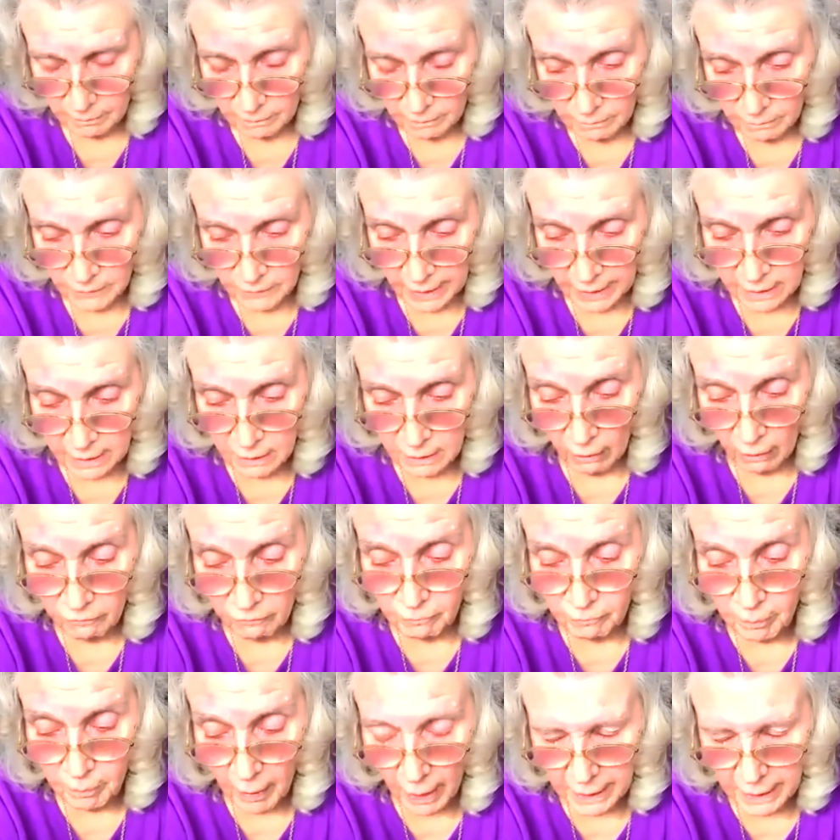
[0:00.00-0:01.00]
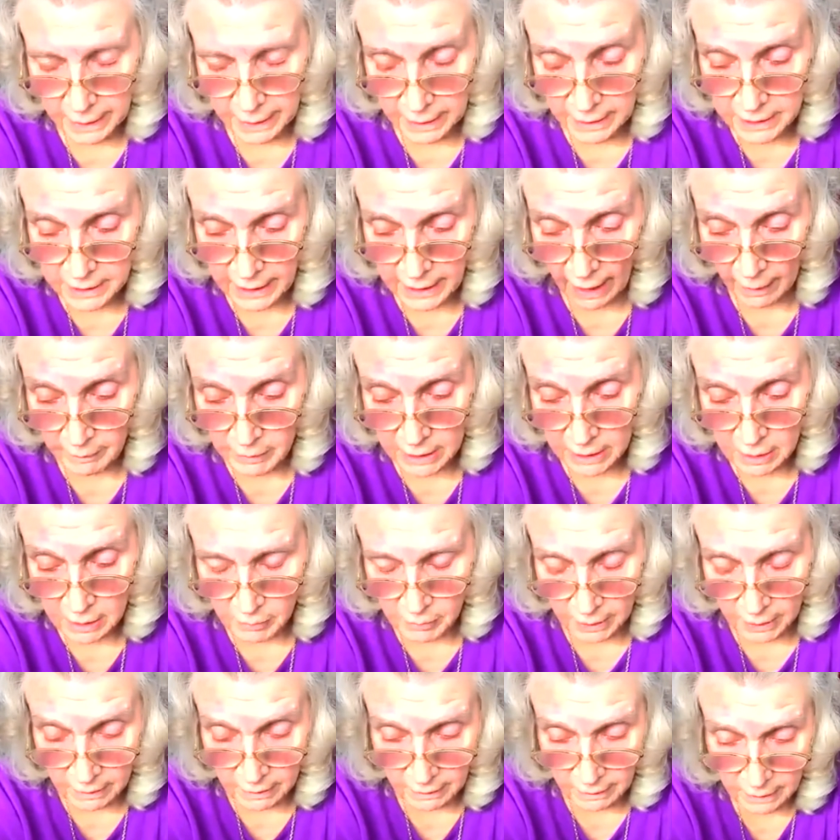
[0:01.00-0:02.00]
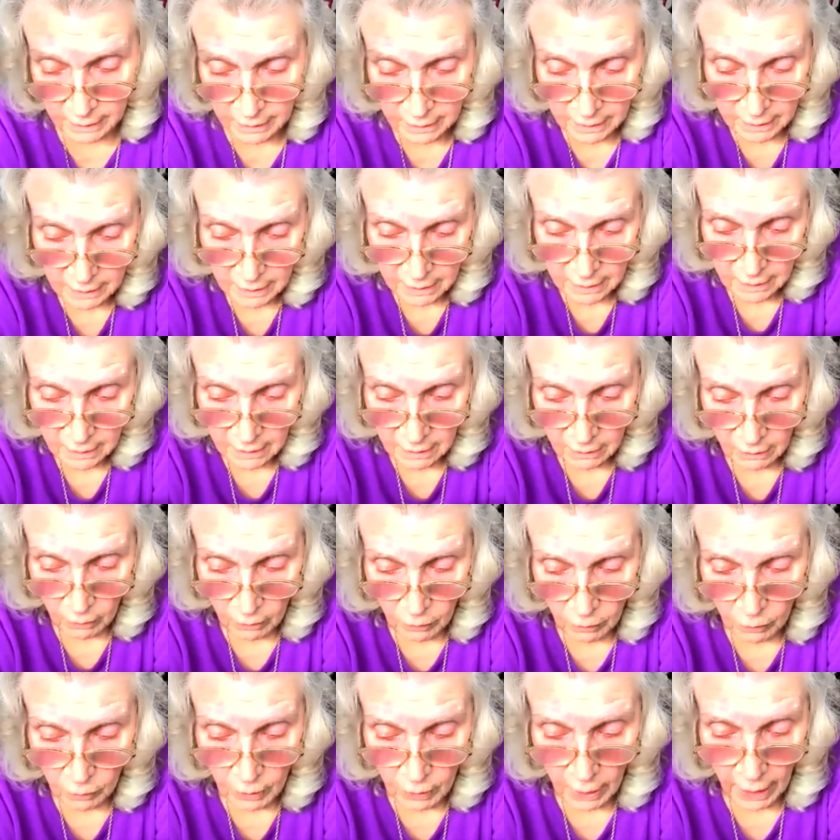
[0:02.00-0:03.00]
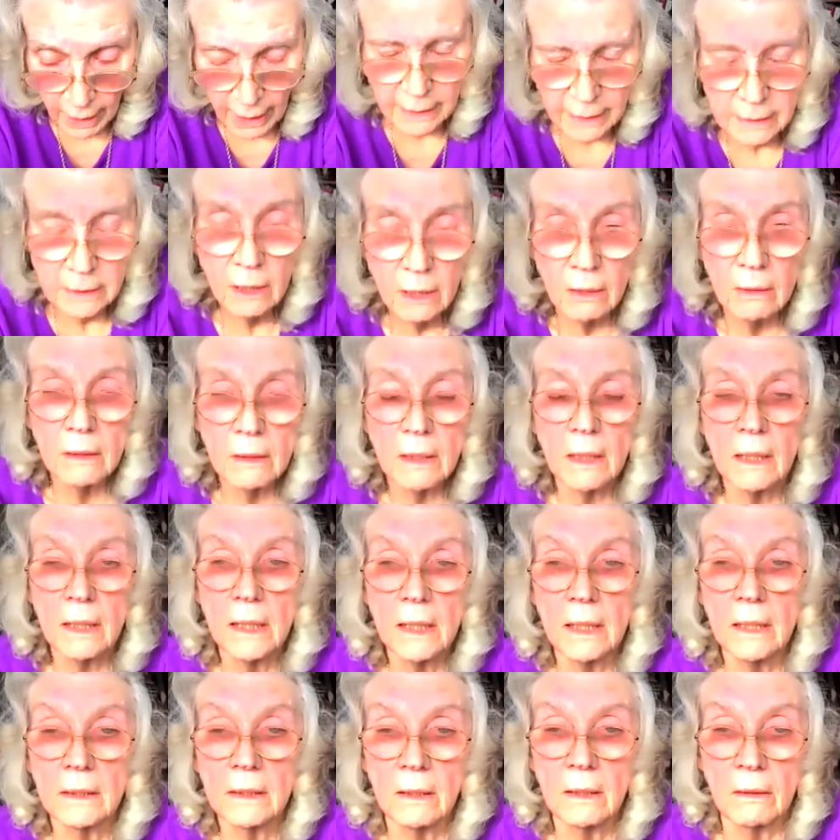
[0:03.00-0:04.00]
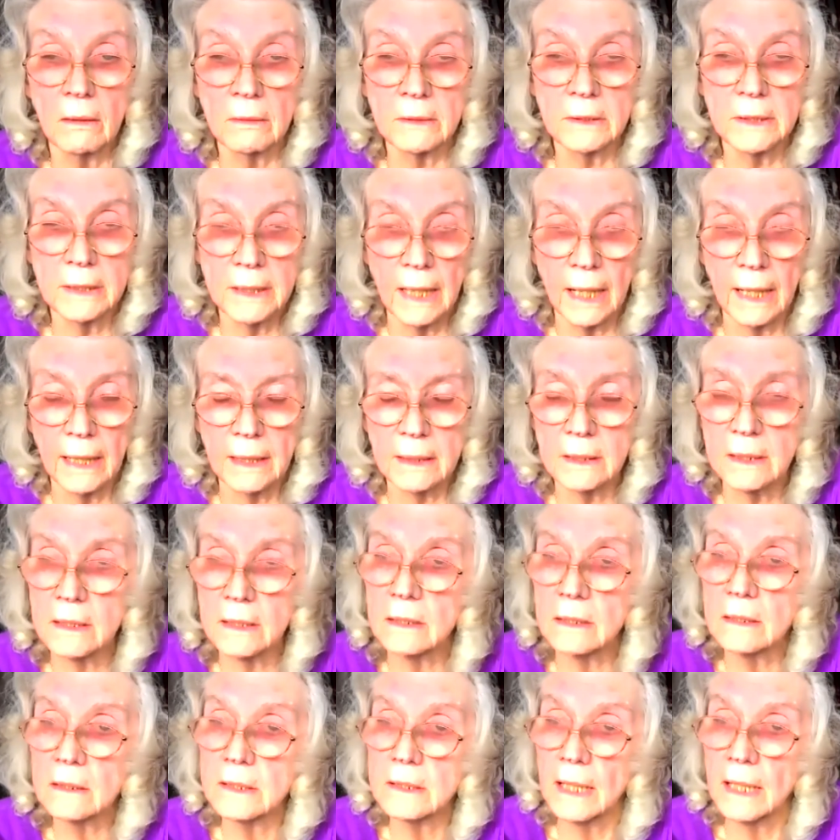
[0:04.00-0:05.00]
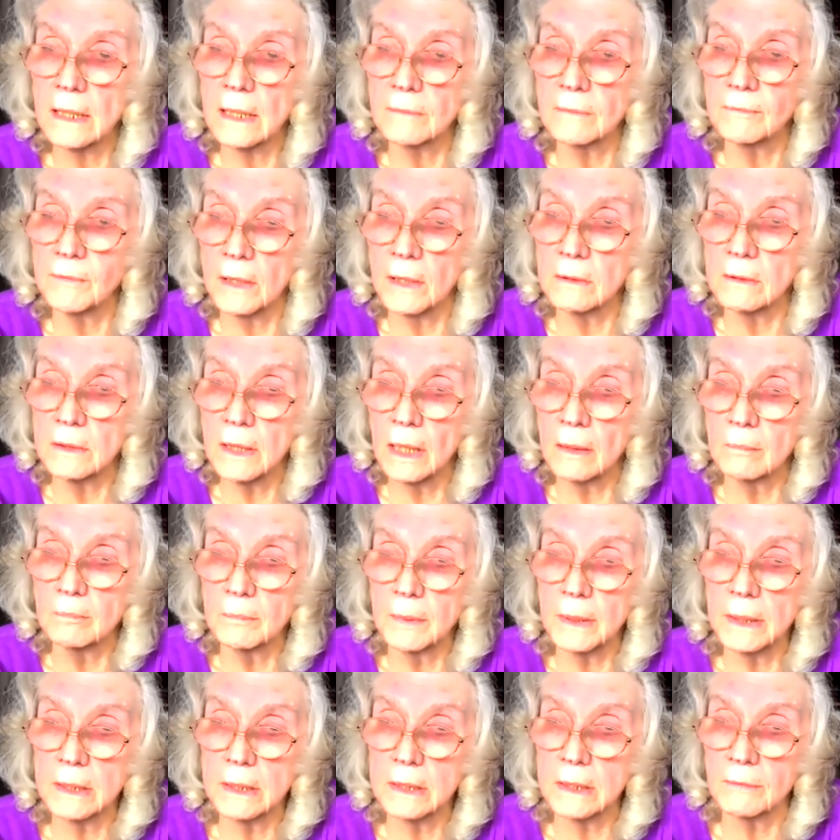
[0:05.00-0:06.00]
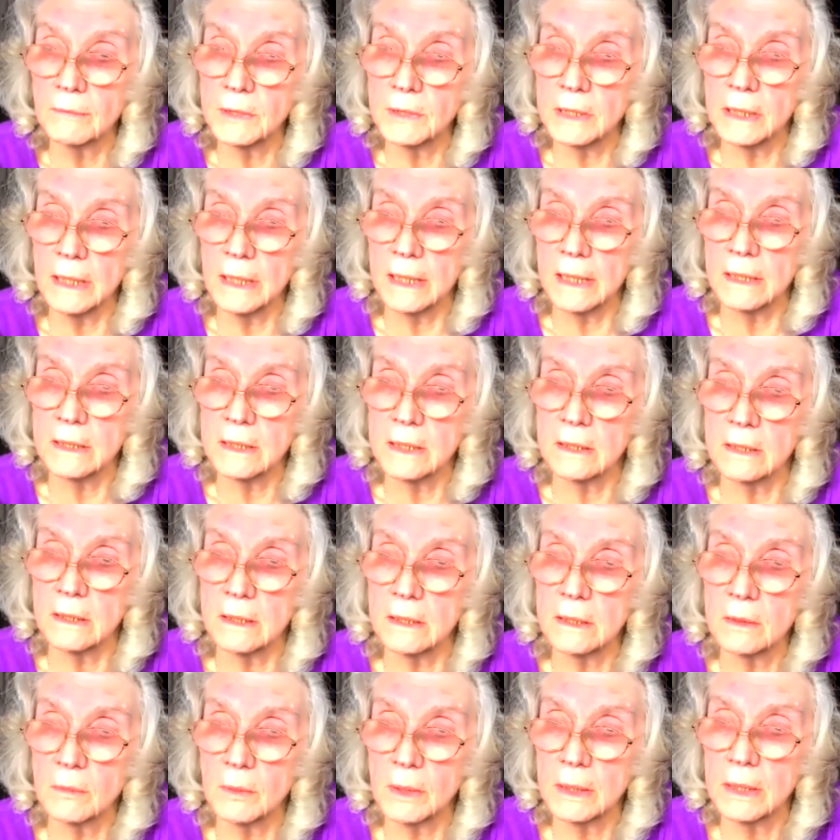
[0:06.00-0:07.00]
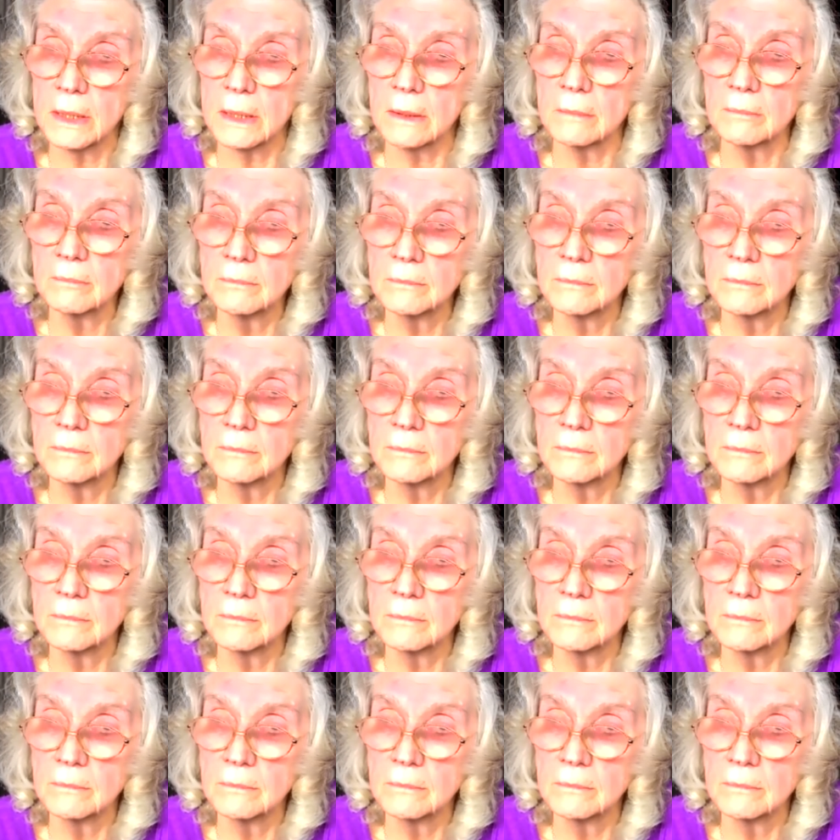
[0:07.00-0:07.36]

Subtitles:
written off by the establishment, all had contact telephone numbers of solicitors with them.